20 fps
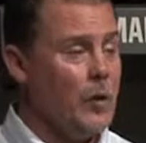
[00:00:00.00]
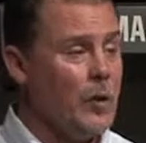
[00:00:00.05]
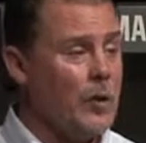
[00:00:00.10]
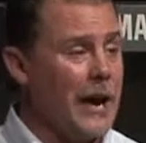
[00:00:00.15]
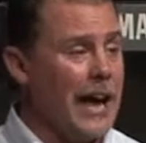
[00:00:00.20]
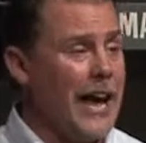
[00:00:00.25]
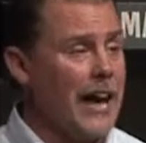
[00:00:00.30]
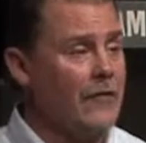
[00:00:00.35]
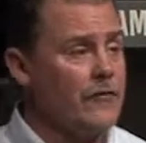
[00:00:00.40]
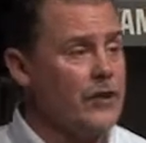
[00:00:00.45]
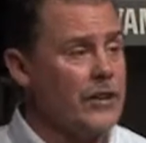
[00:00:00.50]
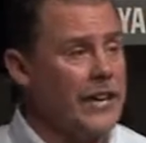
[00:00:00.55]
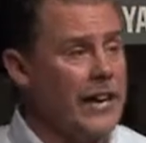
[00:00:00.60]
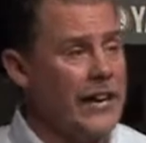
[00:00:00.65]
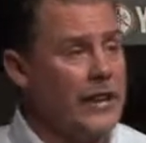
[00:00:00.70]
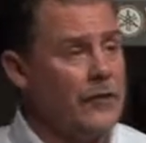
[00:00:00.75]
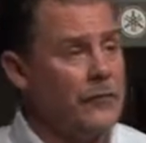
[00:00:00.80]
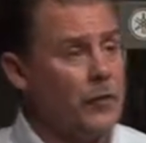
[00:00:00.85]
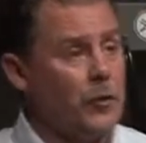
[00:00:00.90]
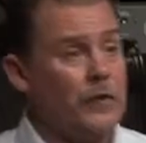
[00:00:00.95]
and we were
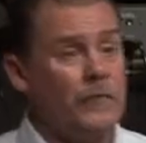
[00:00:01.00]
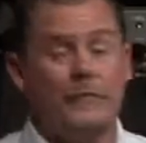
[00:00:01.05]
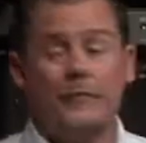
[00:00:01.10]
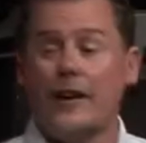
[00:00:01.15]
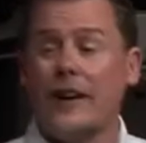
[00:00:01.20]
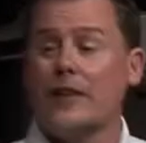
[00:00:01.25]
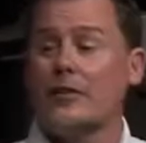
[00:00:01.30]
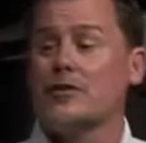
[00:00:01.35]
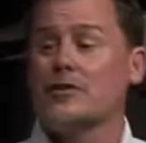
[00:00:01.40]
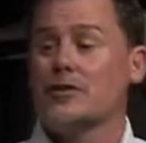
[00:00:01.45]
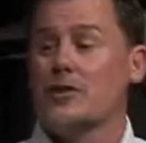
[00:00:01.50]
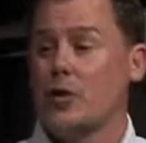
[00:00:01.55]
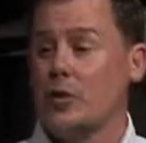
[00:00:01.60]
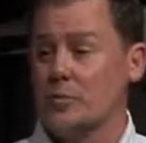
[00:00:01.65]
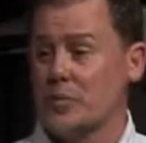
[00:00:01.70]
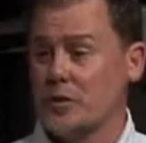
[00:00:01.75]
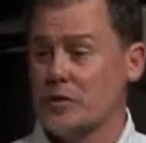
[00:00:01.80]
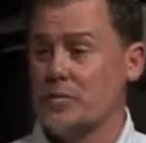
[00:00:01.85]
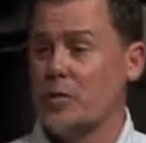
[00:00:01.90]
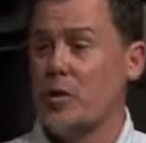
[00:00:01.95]
advocating for a veterans
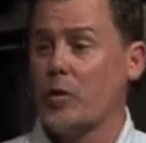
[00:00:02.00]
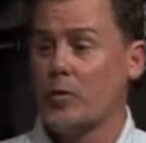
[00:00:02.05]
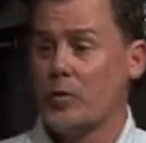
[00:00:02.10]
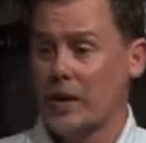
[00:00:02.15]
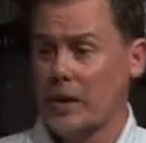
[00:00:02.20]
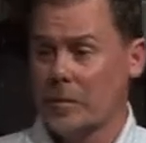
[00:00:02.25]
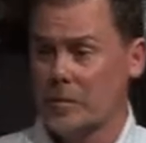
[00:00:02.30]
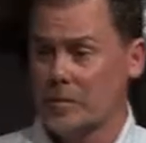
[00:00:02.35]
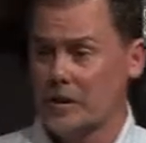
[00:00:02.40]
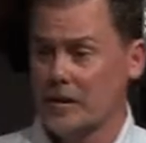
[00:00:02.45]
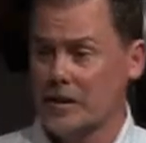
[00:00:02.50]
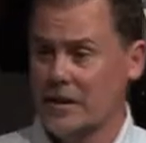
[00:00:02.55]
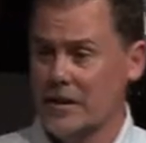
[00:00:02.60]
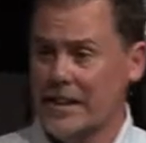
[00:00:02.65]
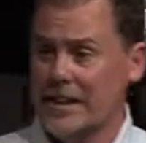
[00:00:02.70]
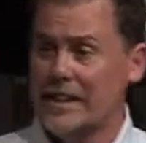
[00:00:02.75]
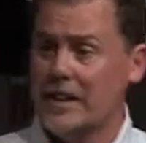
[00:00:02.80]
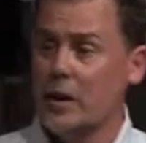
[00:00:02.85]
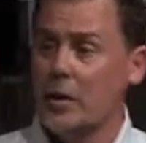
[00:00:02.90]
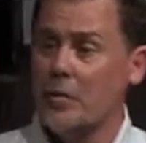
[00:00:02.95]
homeless program
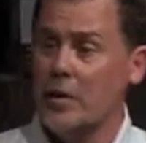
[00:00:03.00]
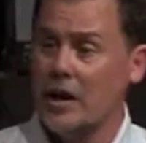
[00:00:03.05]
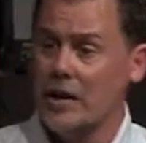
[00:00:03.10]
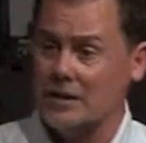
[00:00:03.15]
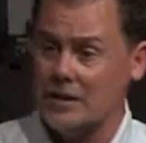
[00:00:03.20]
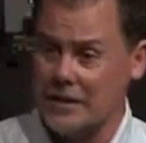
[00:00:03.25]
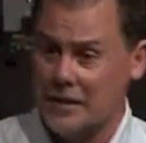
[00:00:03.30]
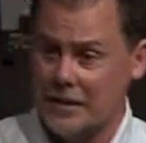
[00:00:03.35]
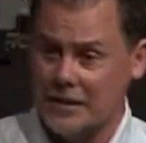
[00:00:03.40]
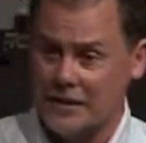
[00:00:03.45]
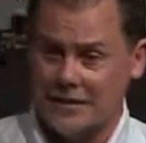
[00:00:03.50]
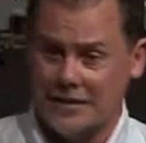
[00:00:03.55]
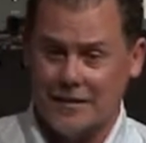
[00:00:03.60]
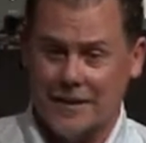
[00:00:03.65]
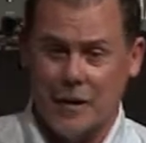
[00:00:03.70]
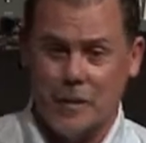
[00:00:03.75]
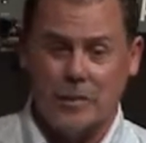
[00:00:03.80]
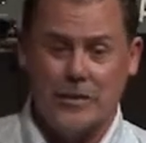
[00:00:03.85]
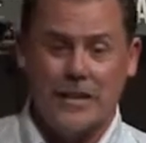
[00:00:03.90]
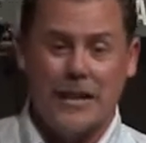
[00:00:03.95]
in El Monte.
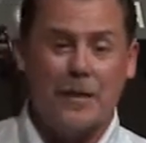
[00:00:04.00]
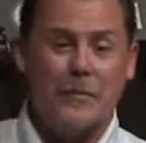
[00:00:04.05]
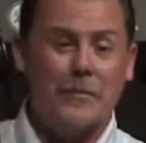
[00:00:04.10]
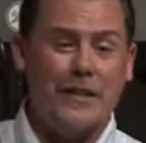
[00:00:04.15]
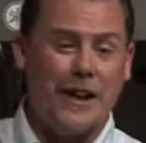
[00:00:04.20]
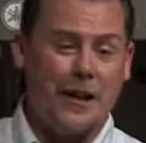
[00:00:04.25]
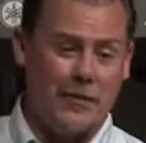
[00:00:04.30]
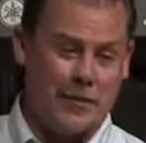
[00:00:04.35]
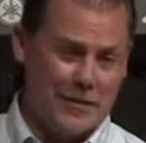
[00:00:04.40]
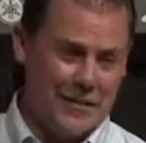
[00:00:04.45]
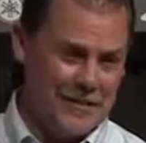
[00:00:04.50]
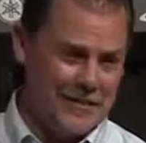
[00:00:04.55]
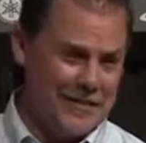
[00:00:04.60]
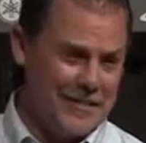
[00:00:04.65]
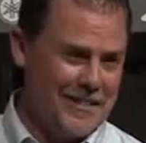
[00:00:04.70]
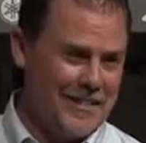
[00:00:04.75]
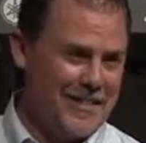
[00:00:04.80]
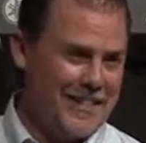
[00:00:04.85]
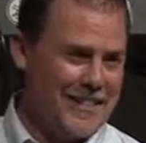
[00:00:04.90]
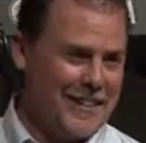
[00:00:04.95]
I will name that one.
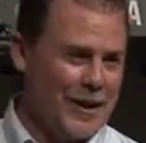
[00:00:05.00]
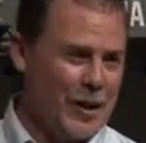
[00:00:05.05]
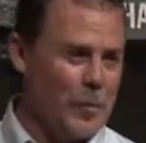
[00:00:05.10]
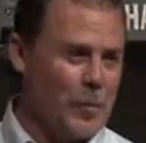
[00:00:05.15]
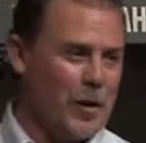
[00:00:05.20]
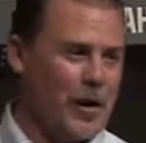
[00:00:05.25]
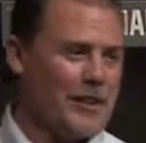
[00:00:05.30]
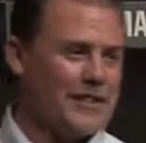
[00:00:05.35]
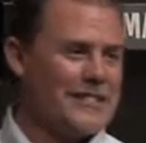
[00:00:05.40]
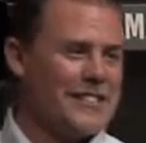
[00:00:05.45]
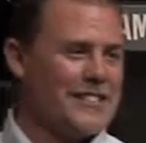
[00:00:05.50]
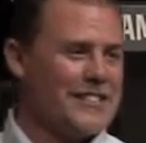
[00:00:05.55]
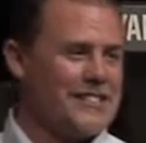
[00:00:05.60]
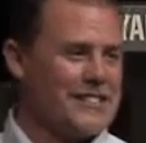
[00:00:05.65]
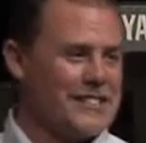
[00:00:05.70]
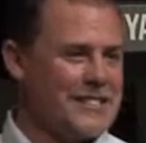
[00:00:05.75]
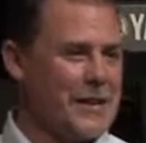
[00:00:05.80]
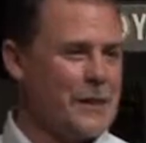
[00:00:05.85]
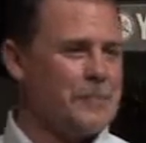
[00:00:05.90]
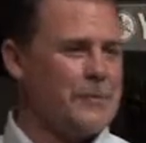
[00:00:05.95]
El Monte has
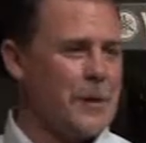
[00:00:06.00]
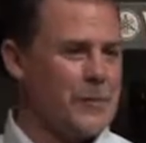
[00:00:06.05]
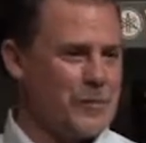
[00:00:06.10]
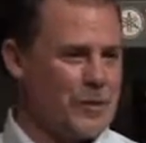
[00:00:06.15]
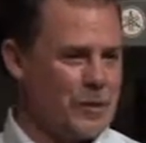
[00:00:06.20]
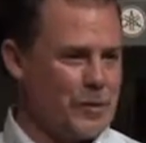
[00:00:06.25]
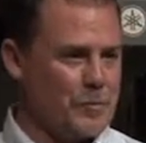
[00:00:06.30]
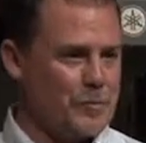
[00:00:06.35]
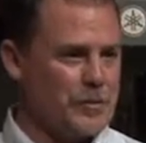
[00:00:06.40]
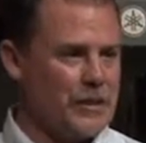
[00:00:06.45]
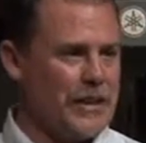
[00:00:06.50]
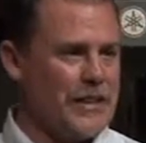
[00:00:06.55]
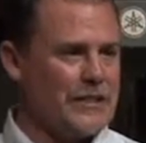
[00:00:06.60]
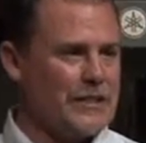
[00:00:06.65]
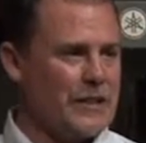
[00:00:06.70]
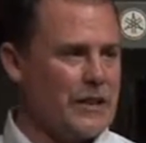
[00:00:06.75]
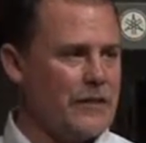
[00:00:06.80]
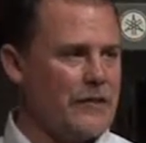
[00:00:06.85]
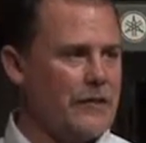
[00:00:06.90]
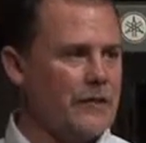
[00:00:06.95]
stepped up to the
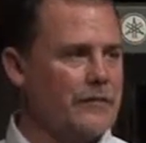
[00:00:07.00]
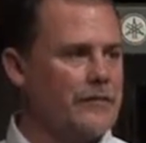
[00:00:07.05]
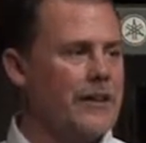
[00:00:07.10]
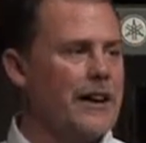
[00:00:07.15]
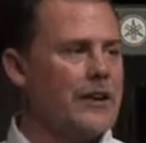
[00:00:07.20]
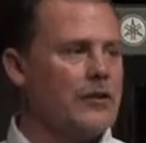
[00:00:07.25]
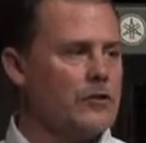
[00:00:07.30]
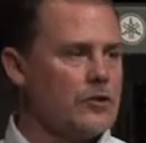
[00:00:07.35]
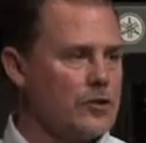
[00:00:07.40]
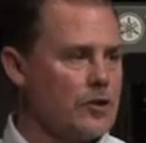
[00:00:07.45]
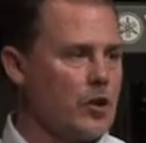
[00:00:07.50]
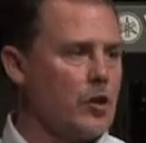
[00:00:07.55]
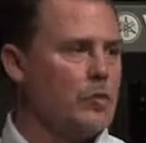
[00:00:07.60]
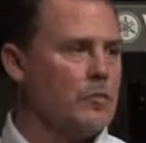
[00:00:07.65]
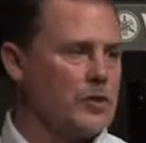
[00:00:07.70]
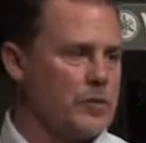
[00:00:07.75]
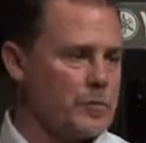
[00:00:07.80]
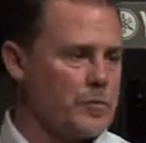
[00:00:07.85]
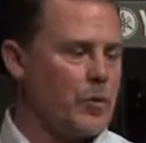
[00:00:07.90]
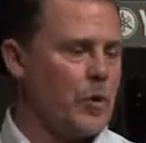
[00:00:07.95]
plate to have a veterans
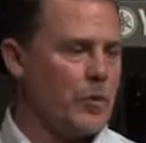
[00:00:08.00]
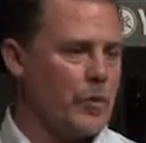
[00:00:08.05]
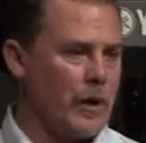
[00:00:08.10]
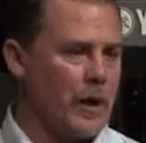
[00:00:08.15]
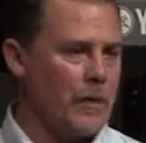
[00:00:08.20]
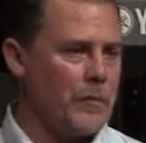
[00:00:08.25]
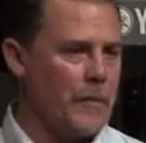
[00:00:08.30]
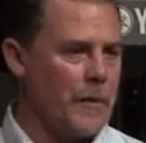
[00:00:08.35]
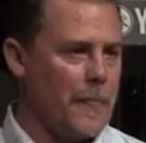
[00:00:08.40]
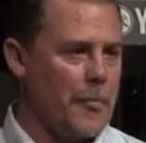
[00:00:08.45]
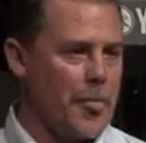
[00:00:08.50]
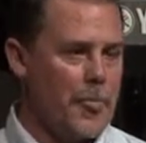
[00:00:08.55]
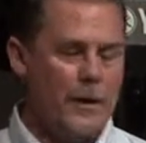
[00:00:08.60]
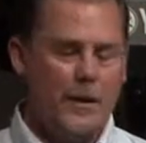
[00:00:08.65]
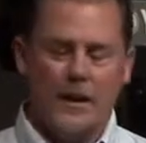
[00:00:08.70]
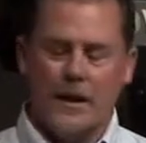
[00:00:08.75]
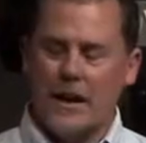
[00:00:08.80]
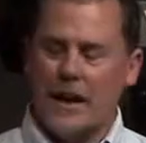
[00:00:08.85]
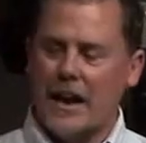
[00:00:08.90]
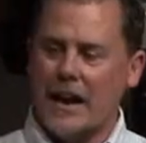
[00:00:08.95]
homeless program.
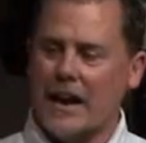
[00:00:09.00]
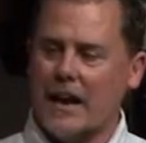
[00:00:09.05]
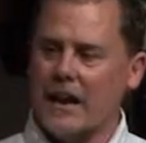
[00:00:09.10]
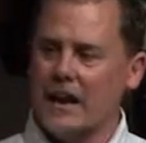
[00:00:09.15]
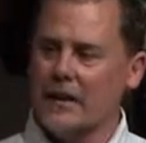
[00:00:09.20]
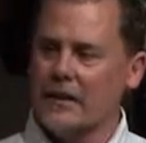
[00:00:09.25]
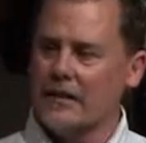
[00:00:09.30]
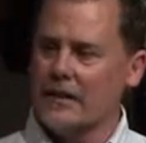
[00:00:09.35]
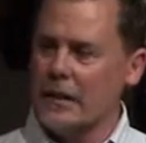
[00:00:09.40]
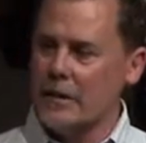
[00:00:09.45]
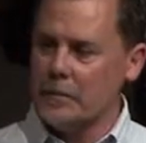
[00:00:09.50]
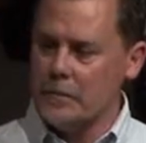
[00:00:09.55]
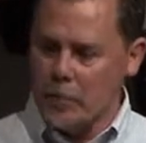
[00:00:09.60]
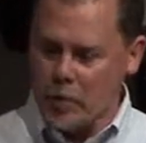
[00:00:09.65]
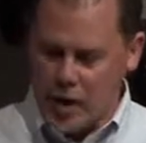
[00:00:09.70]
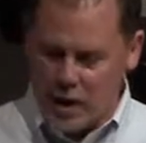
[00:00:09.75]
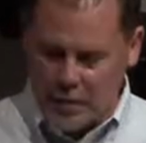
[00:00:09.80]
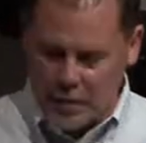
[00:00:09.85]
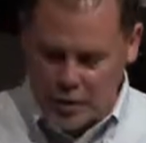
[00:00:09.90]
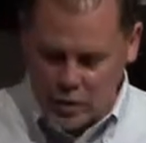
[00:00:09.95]
And they
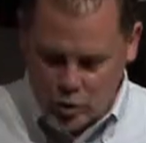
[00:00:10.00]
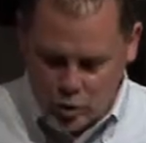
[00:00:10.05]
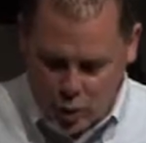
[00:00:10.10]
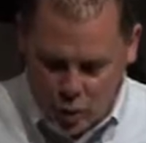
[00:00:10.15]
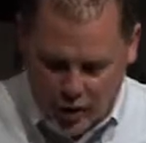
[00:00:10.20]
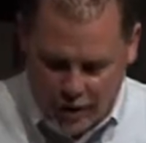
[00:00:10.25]
brought about